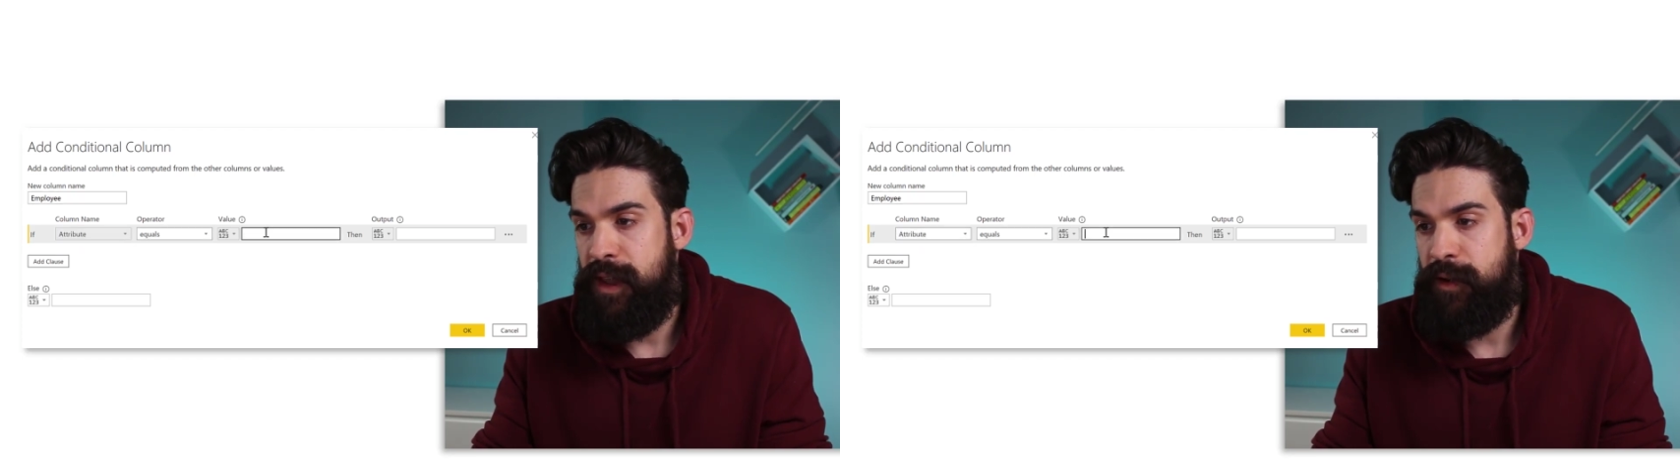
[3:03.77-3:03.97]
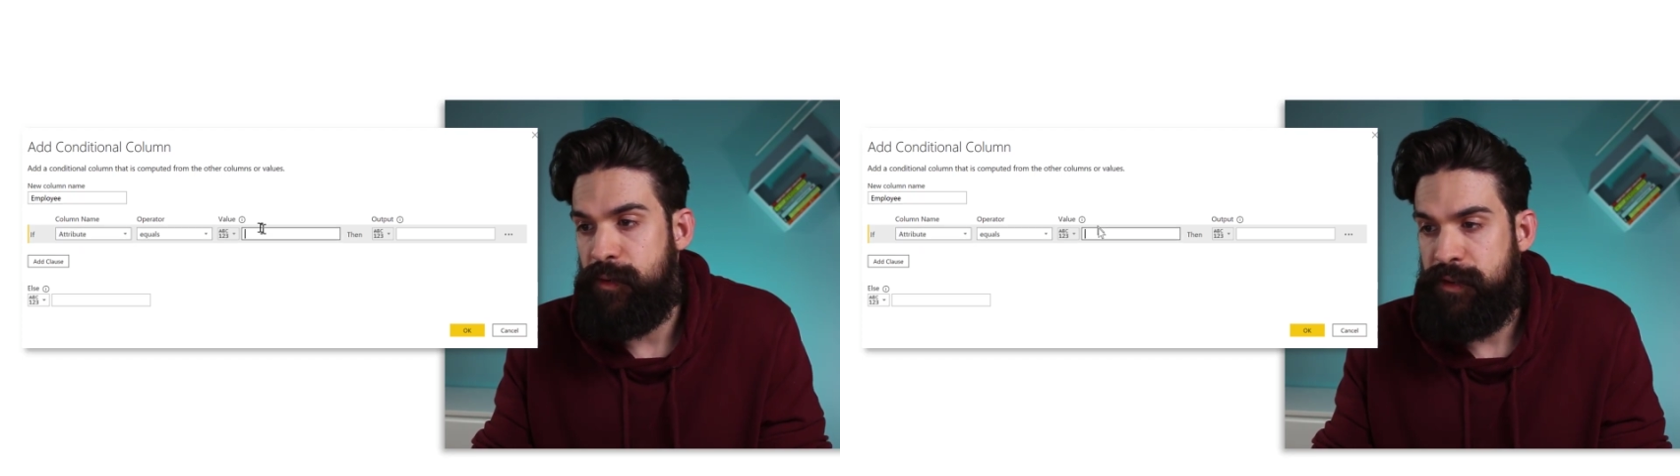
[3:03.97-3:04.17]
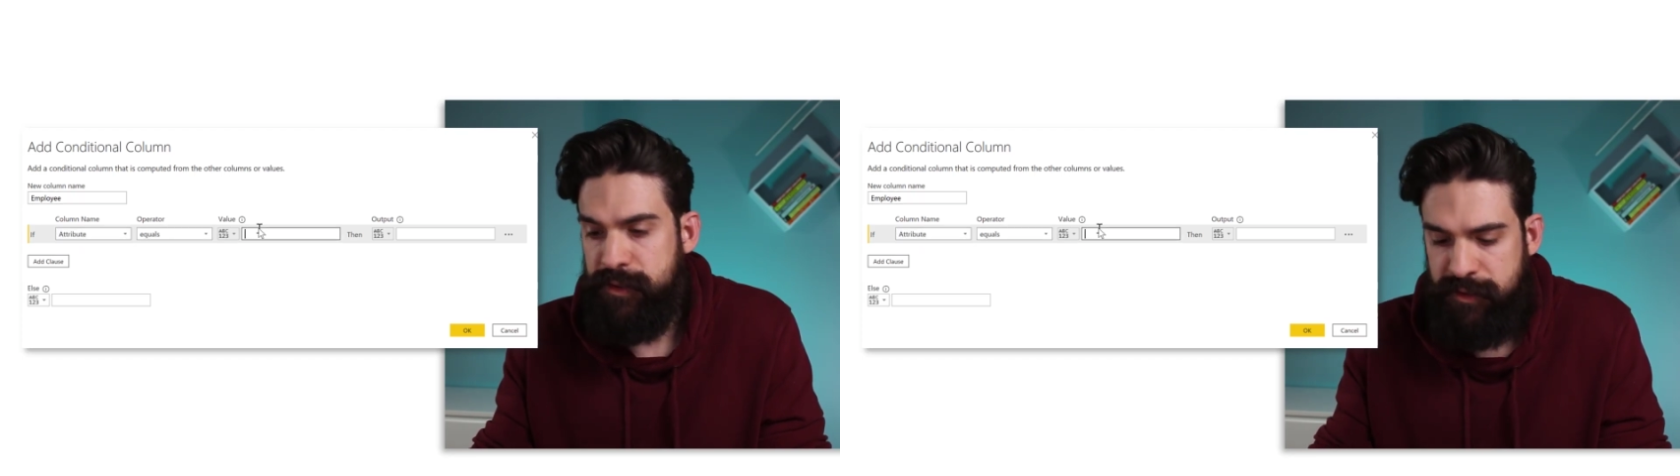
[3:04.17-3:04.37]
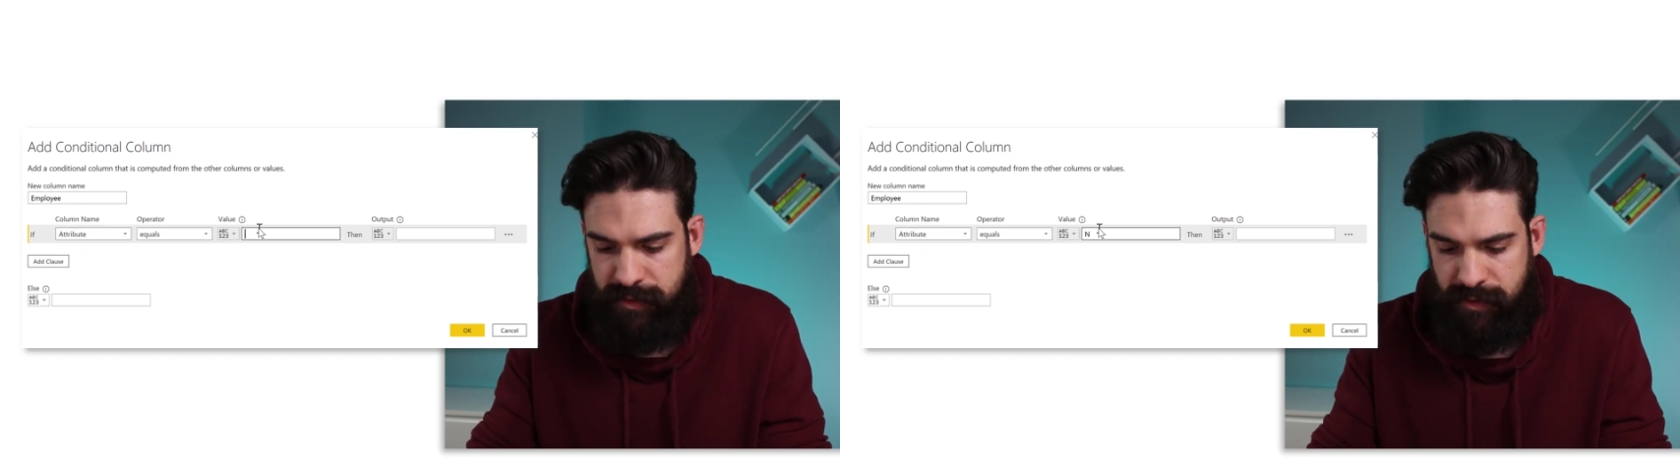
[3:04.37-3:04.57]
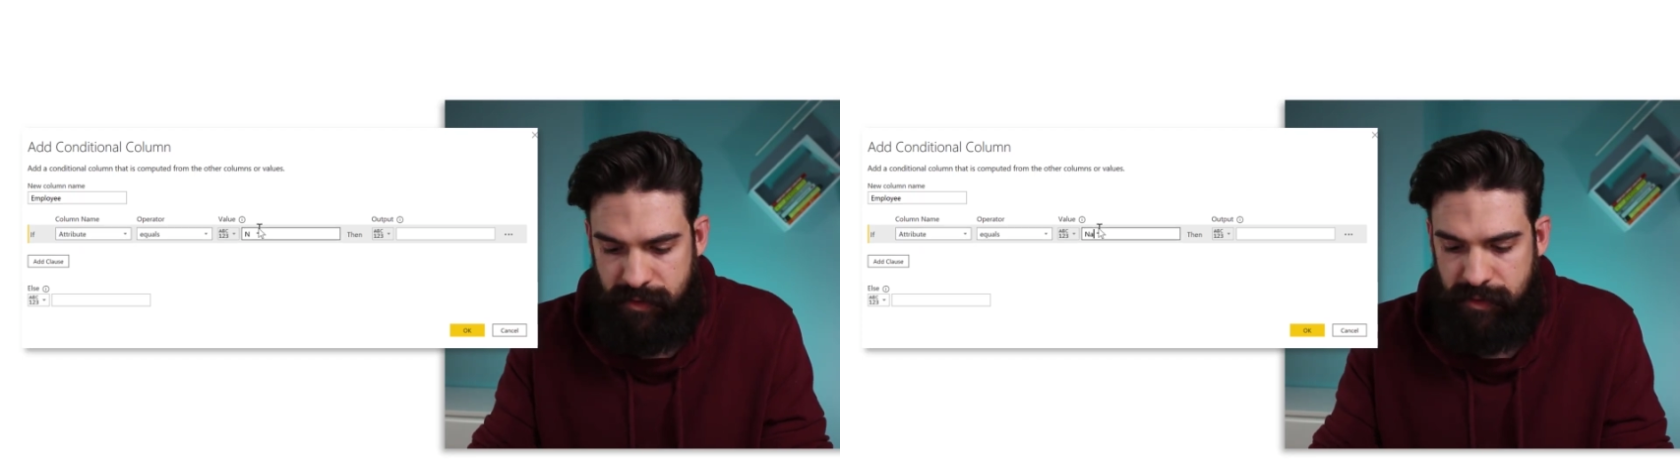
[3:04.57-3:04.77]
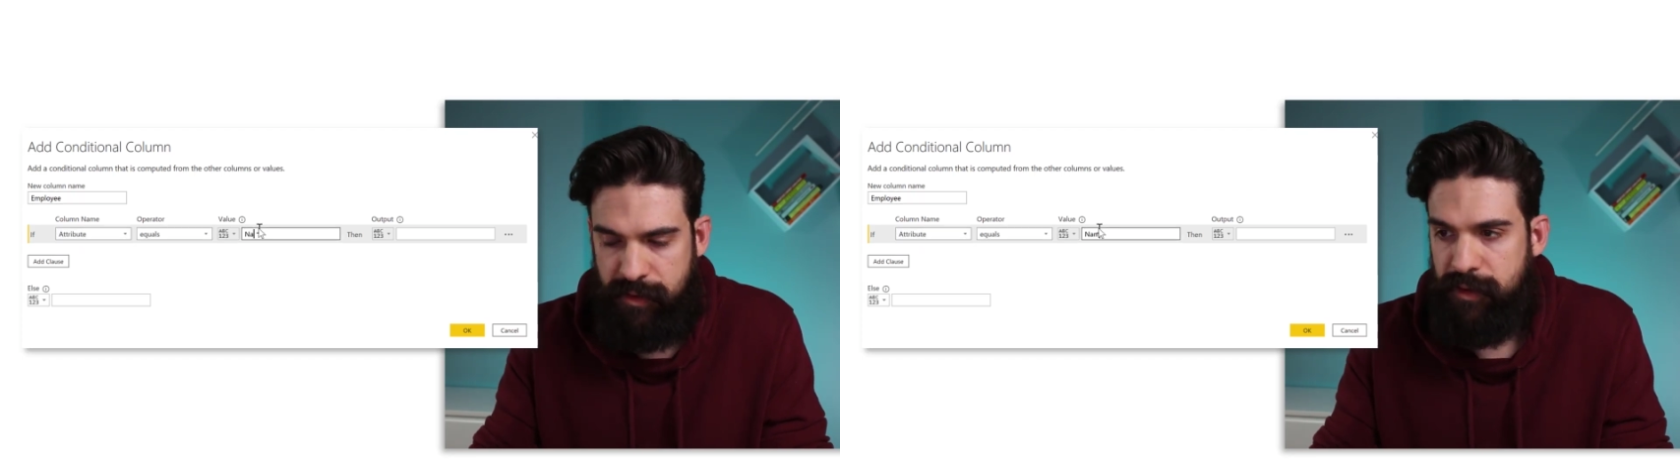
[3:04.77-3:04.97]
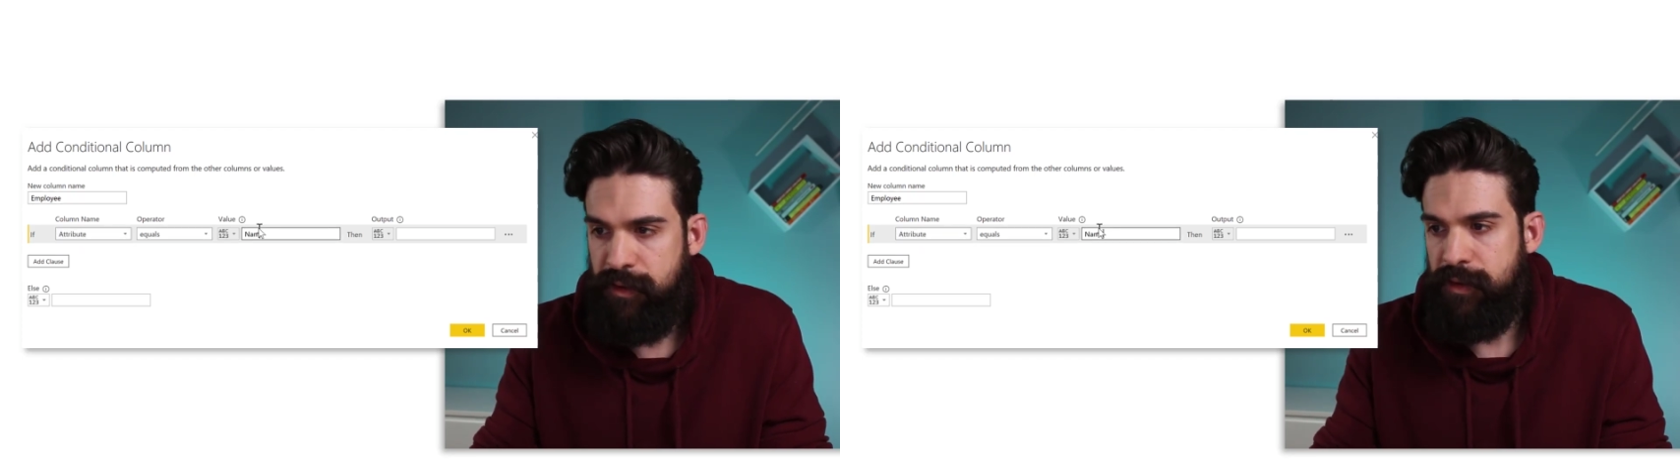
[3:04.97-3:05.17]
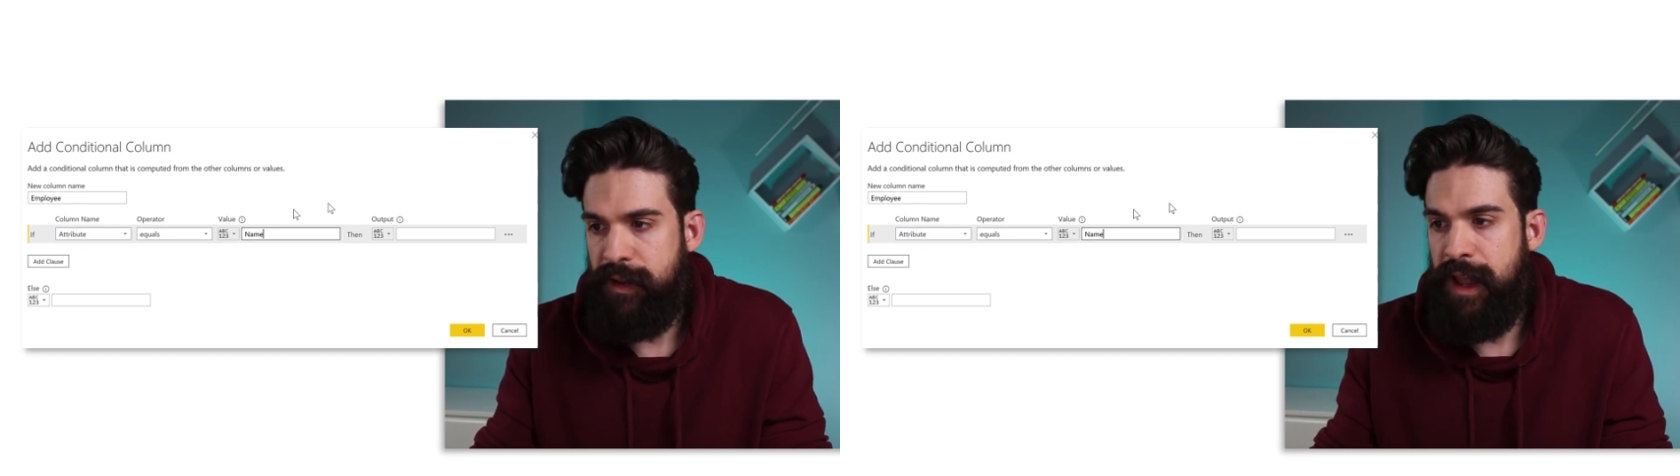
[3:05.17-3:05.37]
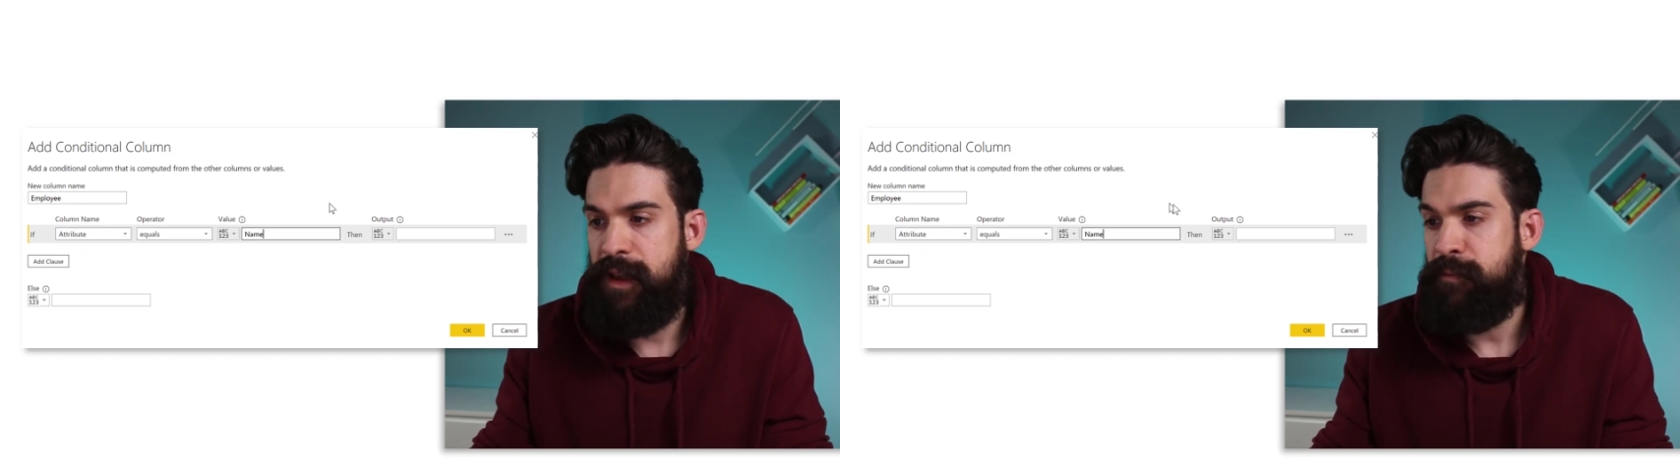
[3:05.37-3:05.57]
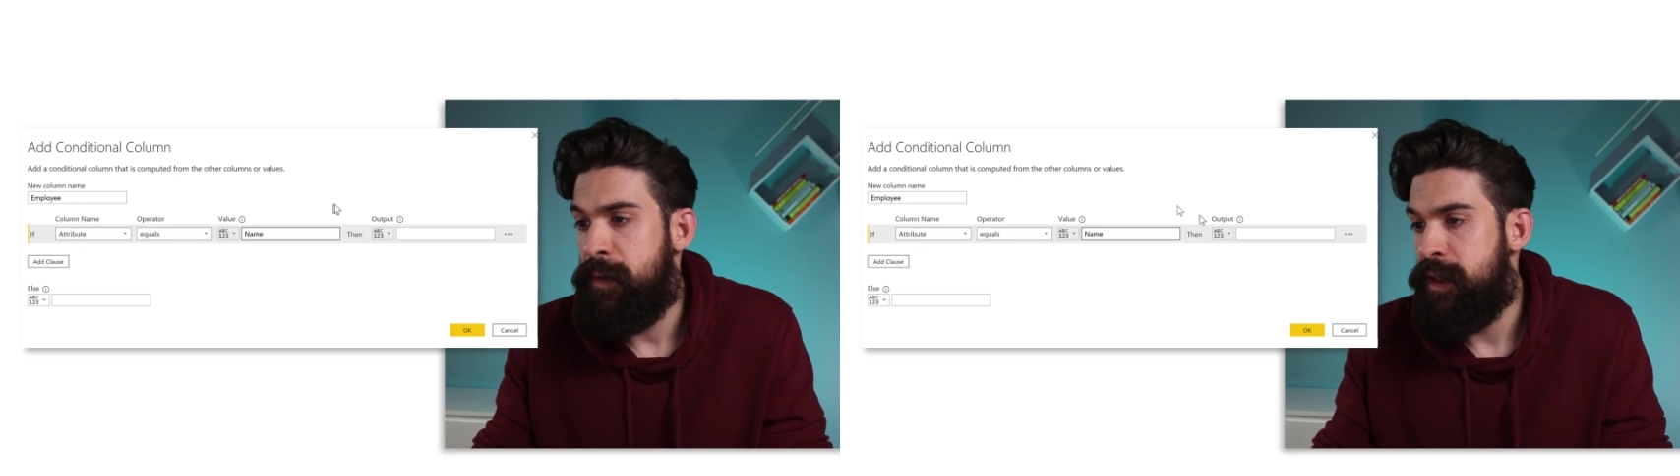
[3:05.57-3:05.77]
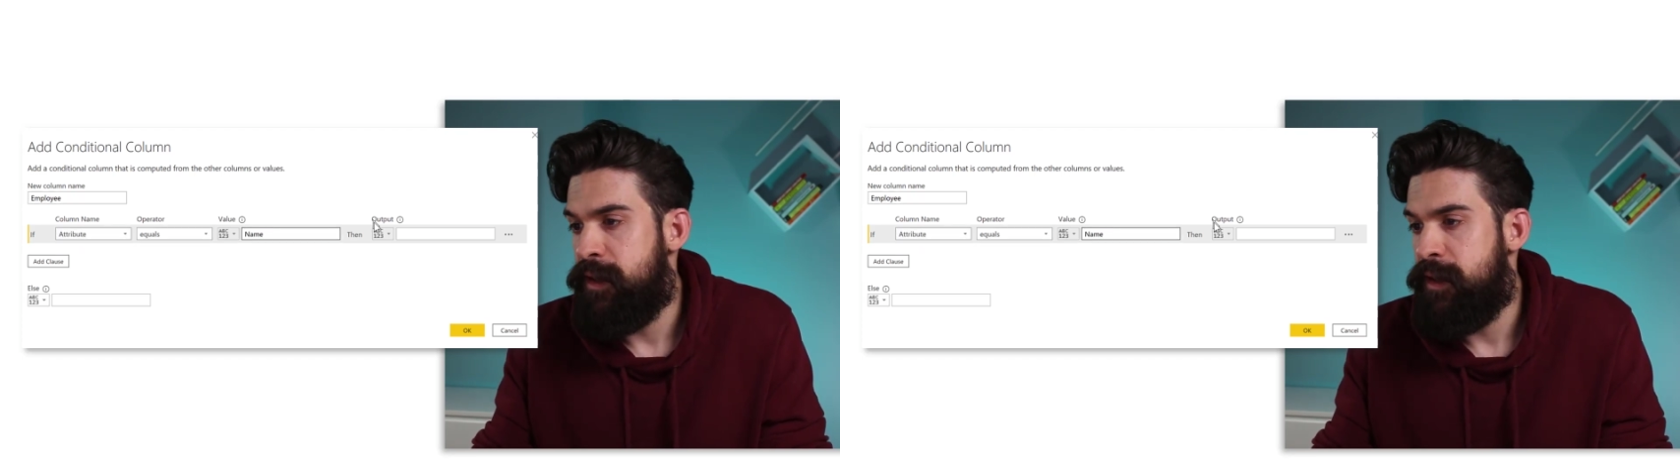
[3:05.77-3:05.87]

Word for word: equals name,